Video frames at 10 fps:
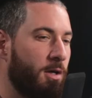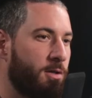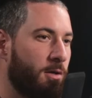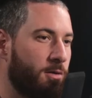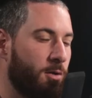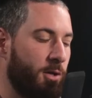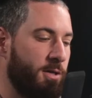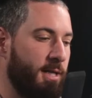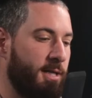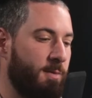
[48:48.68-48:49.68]
places. So, so what
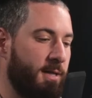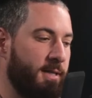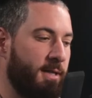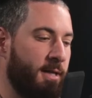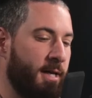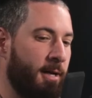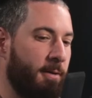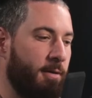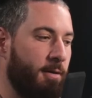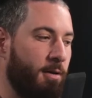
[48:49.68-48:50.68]
you're saying is basically
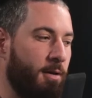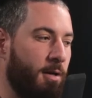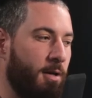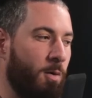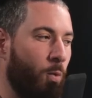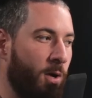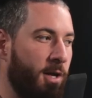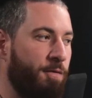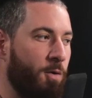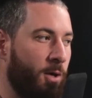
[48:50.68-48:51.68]
that
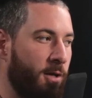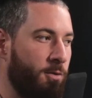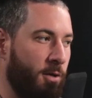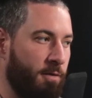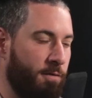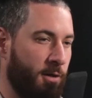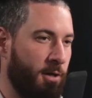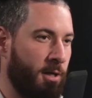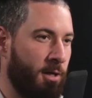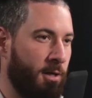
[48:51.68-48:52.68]
if you weren't doing a
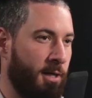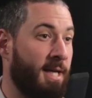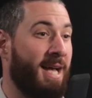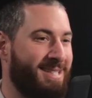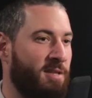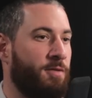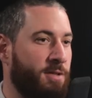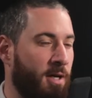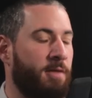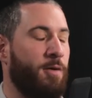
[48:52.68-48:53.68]
uh, as a
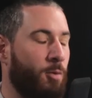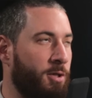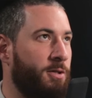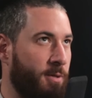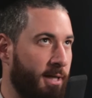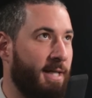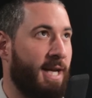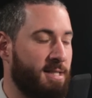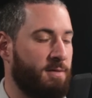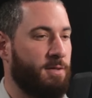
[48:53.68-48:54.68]
photo if you weren't doing it
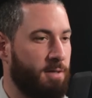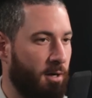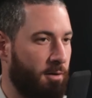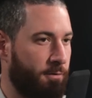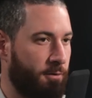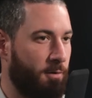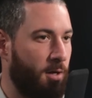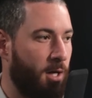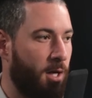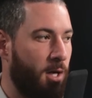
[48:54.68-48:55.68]
as a photographer,
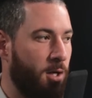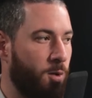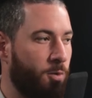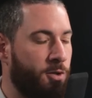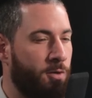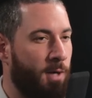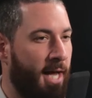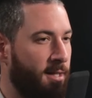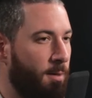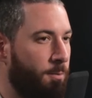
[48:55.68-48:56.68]
you would
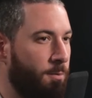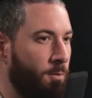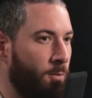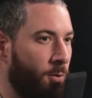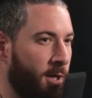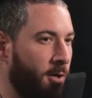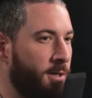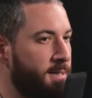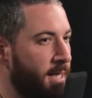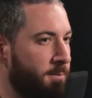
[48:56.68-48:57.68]
end up working
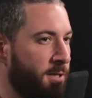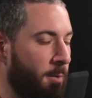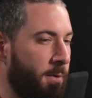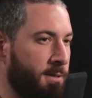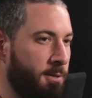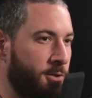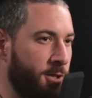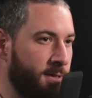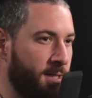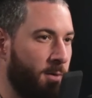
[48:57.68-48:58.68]
on the same topics and
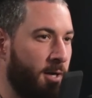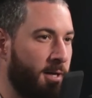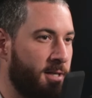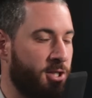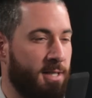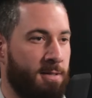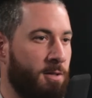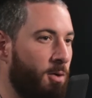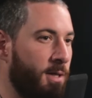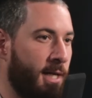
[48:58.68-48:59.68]
reaching the same areas, just,
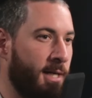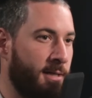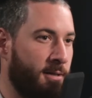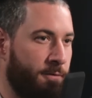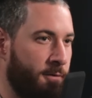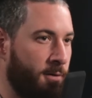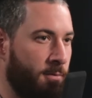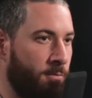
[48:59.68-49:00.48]
you know, in a different